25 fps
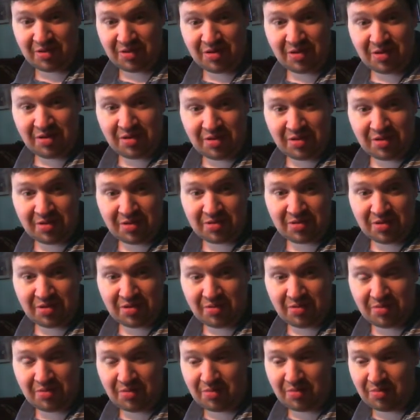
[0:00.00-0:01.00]

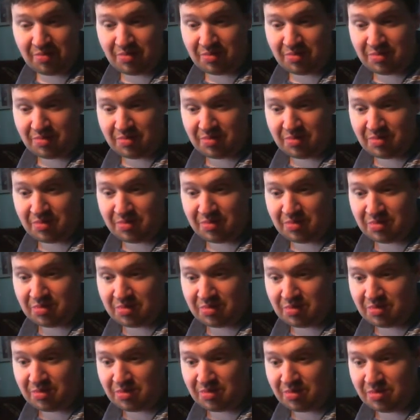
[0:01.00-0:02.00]

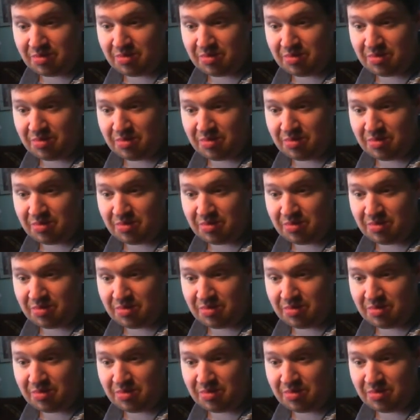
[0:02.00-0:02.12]
No one is speaking in this clip.